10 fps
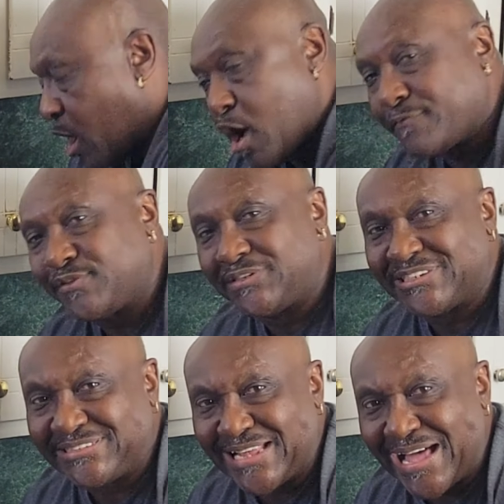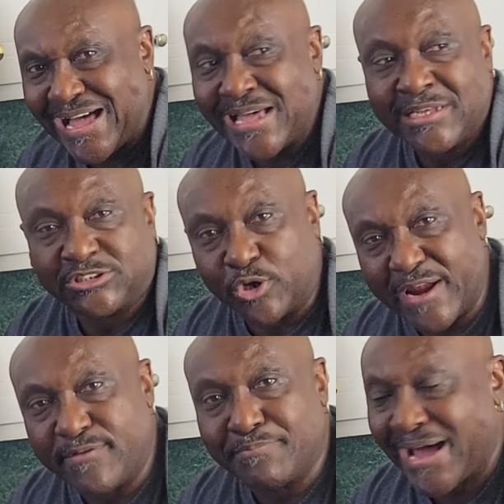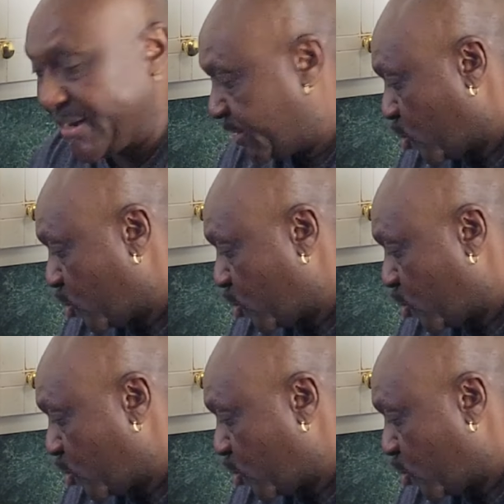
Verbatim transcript: off to the side so everybody